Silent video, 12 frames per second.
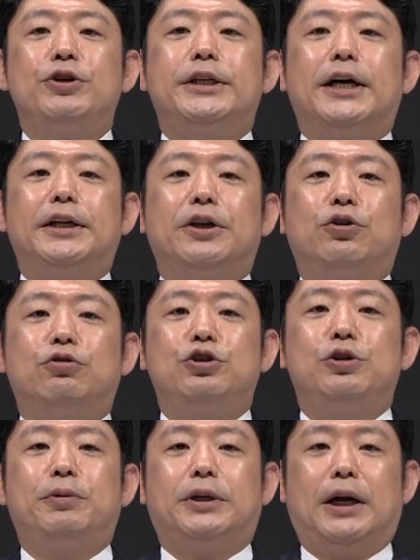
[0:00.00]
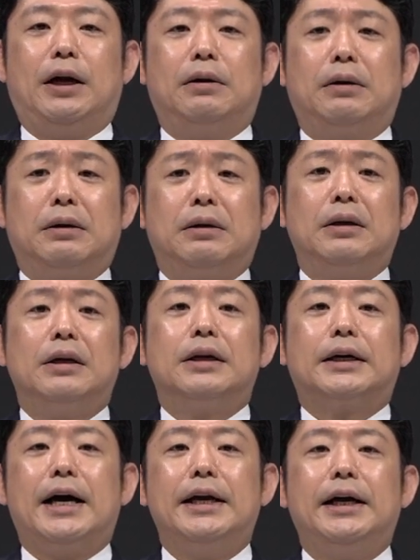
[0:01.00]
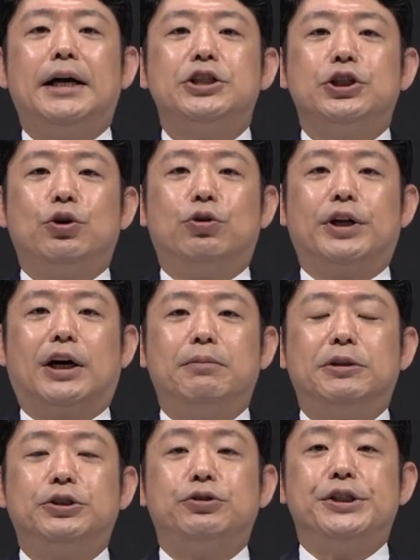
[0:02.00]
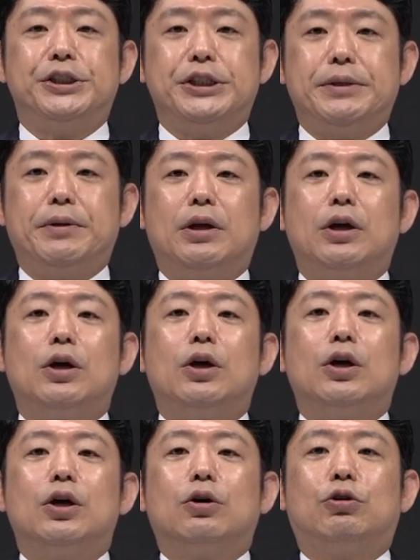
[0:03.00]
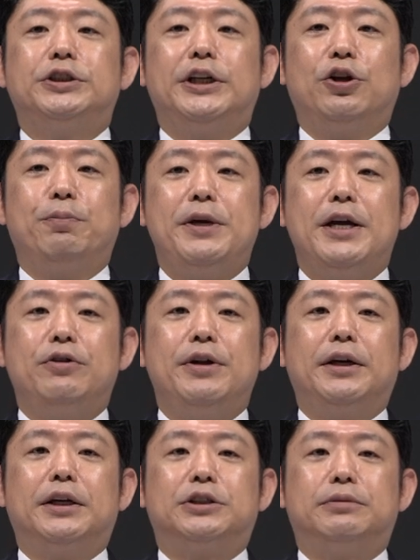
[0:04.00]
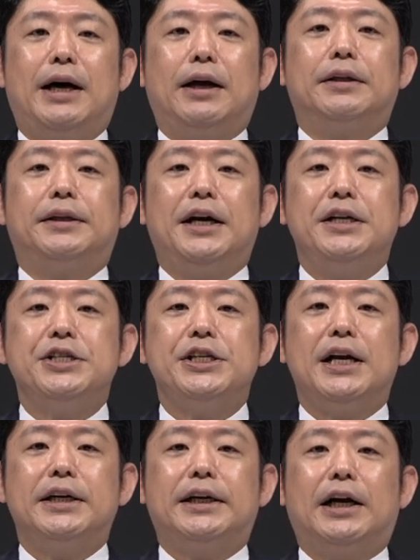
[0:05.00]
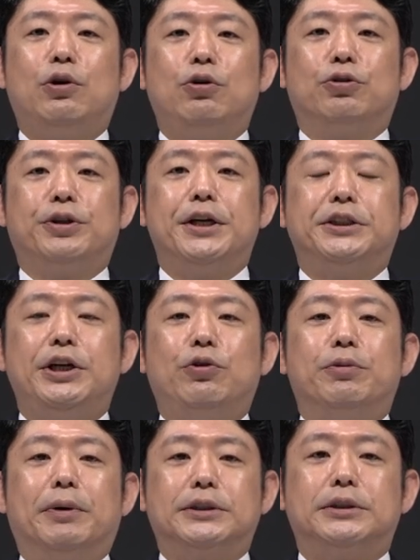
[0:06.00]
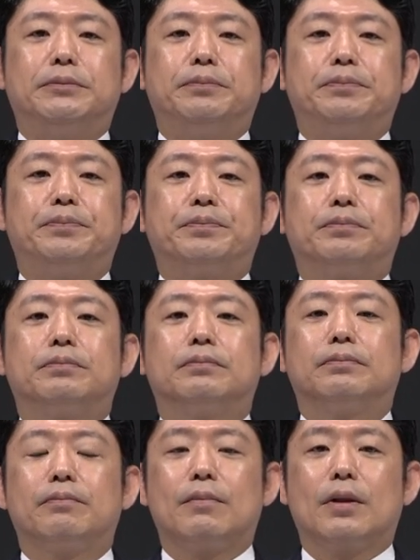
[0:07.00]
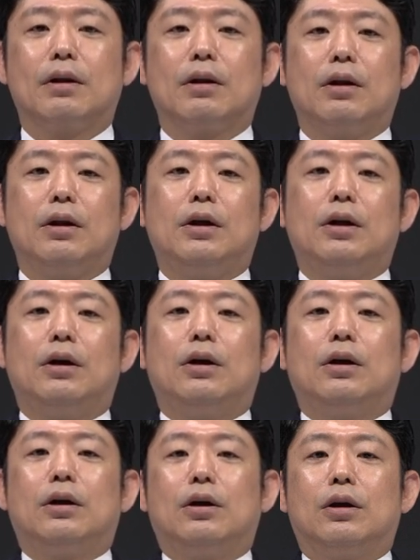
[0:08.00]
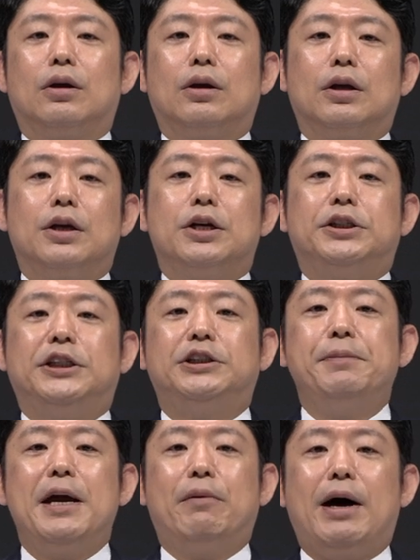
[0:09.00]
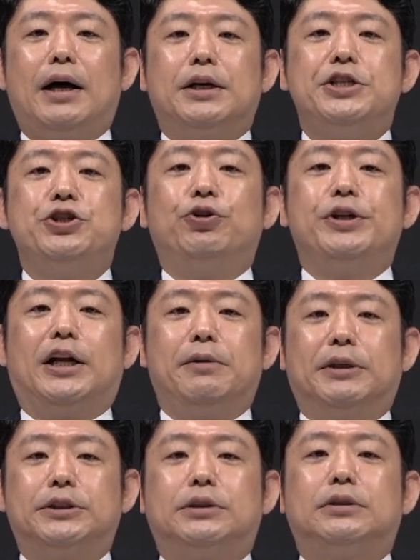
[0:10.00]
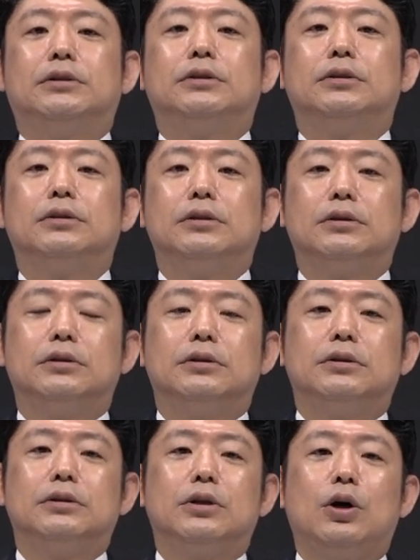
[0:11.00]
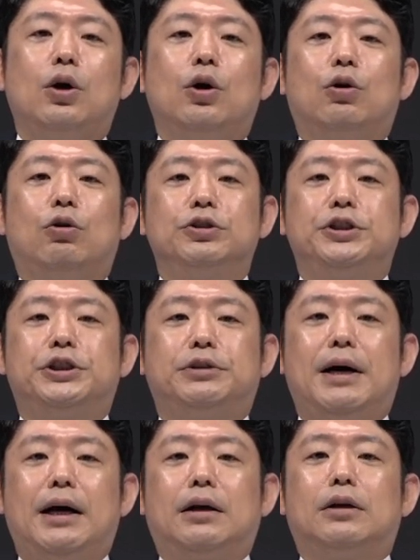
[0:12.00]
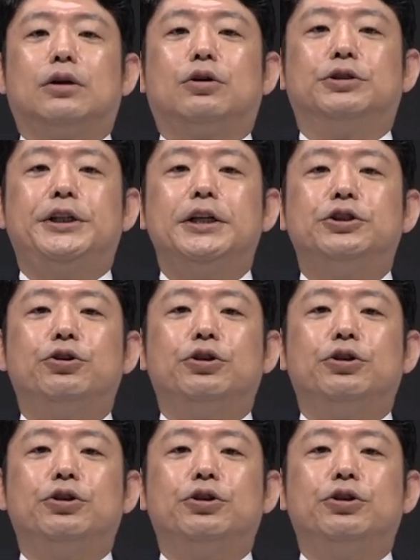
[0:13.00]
We have also taken over the overseas business of GMO Internet Group, and this will be reflected in our income statement starting in Q2 of the current year. This concludes my presentation. Thank you very much for your